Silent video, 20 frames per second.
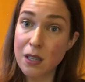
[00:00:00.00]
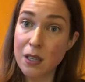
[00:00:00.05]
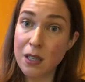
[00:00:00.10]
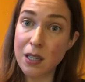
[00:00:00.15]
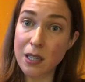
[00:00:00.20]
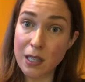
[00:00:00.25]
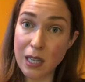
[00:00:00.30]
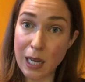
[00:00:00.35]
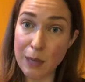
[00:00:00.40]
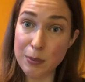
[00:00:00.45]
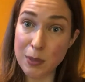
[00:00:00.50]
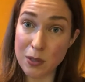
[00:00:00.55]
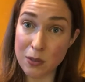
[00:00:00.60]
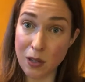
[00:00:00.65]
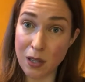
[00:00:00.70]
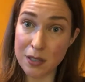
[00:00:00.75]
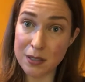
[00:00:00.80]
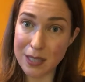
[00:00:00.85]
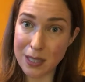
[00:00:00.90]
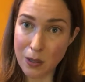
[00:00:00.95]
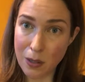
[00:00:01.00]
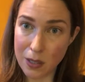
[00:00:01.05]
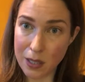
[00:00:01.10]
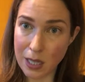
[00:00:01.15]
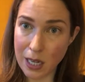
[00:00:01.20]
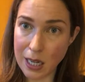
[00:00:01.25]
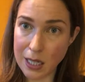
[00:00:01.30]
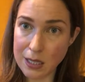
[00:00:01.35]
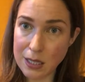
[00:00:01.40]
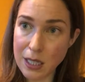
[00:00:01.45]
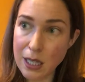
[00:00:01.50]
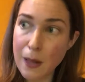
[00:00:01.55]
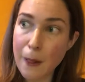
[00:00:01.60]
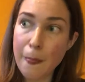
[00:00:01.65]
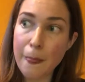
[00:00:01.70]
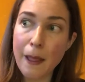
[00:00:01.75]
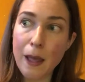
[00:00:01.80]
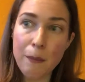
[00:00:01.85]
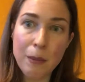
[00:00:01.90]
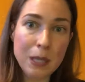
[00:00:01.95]
It helps us all stay organized.
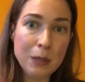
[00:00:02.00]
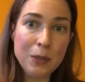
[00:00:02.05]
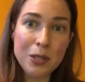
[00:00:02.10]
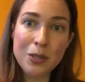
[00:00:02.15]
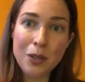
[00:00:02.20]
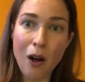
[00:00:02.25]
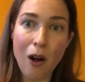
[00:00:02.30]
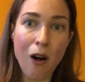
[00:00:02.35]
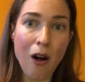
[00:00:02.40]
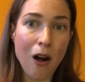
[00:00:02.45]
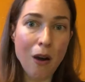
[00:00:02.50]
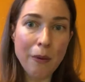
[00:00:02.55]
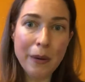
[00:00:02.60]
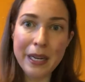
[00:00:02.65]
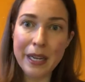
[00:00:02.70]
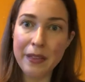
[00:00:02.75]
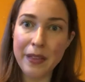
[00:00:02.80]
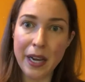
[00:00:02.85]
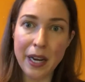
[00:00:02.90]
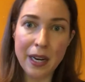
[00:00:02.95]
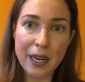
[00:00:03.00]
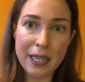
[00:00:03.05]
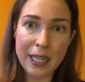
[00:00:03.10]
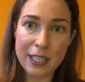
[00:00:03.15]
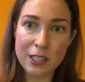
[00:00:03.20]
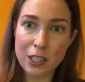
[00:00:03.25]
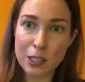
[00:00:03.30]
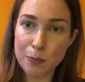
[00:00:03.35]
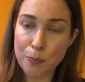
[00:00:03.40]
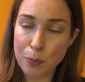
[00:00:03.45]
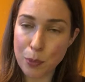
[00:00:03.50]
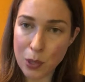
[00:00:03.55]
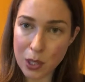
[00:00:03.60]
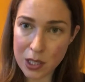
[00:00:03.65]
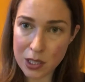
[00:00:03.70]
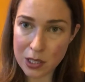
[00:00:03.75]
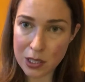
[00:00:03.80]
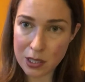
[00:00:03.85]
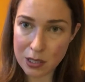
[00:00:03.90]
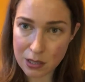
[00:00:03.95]
But it was already there, and I just
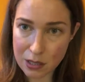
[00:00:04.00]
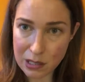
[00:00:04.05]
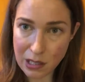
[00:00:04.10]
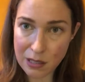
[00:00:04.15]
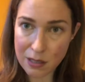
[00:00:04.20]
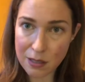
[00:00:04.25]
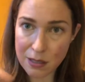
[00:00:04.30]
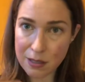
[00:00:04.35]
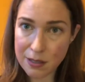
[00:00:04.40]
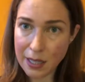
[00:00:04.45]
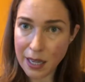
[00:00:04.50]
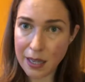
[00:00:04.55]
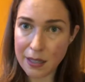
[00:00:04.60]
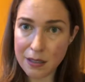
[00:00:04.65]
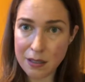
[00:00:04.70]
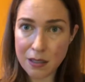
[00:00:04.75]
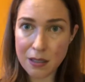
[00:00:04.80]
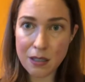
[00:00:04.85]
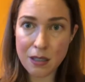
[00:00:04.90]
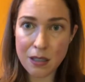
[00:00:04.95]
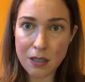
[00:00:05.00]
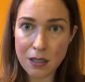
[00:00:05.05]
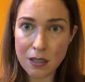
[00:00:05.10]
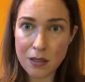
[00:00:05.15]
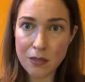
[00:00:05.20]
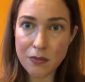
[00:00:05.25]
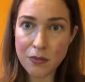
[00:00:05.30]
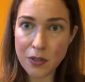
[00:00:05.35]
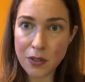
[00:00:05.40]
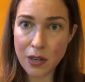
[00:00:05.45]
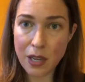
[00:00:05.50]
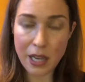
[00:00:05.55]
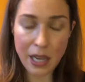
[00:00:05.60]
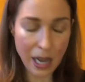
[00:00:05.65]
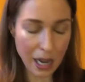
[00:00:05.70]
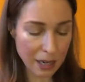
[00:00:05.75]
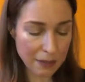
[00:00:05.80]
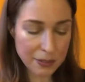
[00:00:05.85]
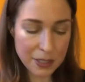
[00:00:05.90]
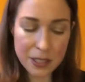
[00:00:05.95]
pushed send for
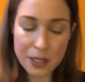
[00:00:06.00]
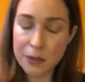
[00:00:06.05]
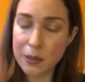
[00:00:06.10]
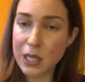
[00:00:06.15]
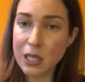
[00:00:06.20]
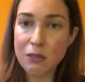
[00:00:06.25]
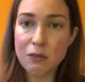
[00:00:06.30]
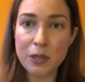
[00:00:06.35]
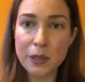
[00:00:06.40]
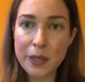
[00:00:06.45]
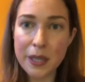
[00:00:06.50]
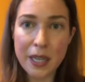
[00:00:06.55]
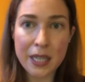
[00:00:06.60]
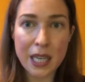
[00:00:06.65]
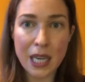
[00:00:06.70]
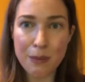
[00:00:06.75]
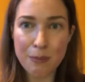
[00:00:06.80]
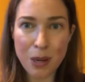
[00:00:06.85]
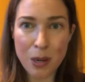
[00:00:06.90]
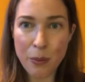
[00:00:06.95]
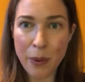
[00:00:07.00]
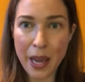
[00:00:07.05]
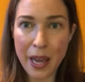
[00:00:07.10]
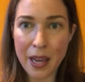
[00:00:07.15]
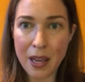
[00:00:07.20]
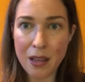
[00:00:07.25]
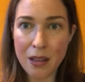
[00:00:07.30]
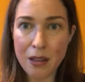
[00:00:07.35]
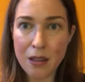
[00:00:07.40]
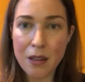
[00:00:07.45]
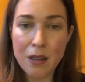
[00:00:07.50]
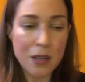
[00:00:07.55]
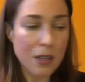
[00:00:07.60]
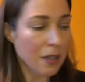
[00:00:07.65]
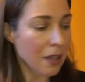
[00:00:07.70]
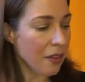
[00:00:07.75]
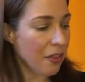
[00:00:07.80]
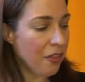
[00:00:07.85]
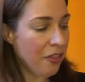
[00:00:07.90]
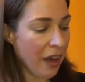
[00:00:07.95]
every new inquiry that came my way.
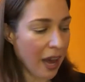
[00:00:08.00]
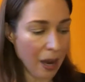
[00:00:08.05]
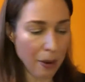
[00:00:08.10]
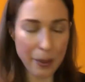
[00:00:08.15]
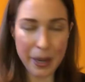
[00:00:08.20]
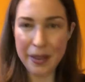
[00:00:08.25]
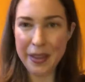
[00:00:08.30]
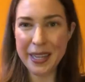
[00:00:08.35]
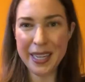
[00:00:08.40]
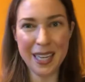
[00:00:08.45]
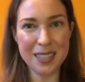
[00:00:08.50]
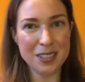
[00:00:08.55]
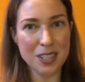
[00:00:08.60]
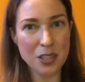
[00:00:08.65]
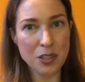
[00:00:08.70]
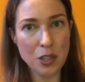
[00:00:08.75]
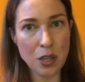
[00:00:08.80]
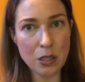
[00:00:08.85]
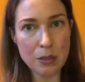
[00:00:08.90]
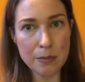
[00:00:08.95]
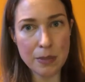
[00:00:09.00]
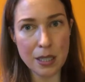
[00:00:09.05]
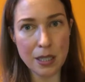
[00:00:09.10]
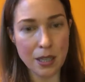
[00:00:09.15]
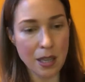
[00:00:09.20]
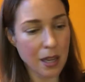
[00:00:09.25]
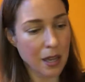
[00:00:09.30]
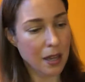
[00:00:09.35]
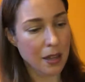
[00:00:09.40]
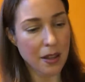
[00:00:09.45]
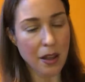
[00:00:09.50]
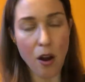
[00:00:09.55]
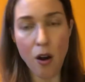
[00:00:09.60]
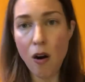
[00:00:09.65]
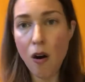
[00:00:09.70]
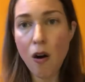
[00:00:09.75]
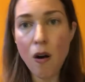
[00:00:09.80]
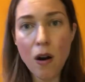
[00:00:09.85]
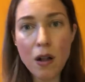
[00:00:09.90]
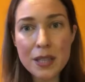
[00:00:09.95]
That way they got to know me.
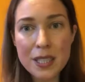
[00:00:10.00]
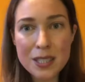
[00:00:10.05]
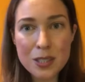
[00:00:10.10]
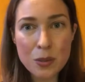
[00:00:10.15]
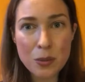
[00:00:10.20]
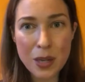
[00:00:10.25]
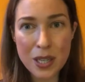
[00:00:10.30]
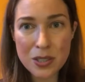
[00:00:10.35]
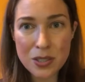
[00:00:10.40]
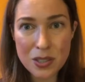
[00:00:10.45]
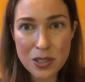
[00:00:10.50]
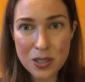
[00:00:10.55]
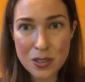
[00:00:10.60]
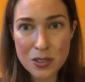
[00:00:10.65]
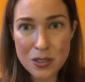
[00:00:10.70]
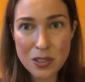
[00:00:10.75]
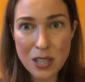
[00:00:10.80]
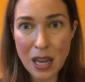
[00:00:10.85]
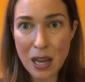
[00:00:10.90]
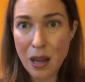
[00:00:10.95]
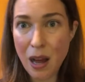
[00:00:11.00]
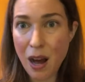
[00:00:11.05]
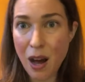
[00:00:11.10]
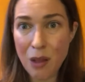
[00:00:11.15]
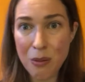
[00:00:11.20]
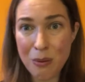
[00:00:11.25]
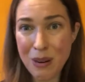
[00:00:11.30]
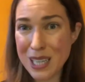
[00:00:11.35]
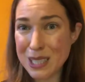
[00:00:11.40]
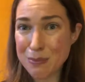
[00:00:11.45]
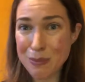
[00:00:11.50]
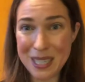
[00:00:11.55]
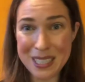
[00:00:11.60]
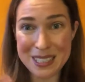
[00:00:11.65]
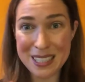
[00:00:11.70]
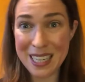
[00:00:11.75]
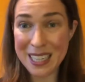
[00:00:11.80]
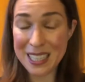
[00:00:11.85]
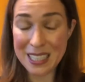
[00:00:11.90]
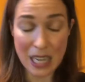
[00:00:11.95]
All these questions that otherwise might
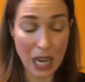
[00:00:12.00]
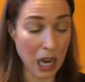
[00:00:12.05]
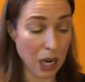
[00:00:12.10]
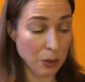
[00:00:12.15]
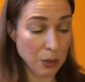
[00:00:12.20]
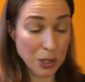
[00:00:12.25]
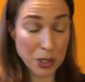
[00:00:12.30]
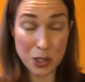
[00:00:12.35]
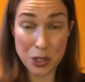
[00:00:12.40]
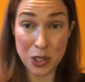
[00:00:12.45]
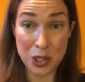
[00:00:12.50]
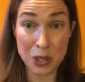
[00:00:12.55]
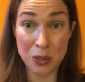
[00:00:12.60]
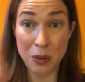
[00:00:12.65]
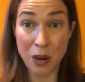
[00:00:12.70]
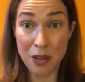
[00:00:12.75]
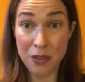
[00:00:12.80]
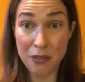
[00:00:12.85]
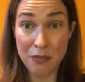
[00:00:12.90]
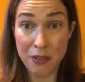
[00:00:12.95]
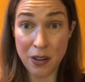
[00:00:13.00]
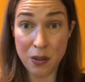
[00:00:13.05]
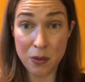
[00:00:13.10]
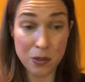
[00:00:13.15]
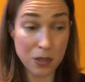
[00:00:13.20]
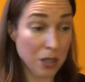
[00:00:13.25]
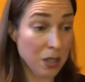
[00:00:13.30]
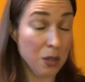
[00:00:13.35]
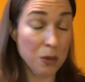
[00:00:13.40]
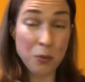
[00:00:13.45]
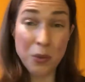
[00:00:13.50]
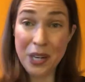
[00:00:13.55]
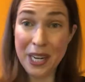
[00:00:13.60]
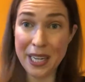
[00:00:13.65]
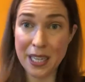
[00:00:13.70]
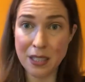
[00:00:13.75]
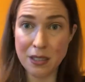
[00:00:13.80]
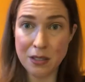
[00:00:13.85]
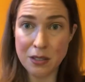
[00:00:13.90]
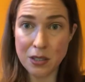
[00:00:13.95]
take an hour or 2 on the phone were
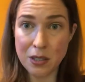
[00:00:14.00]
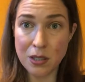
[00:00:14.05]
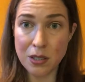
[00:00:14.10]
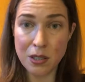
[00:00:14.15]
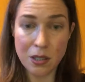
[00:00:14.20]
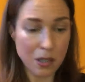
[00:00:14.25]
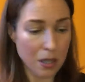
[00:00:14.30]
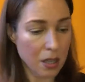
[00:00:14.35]
answered.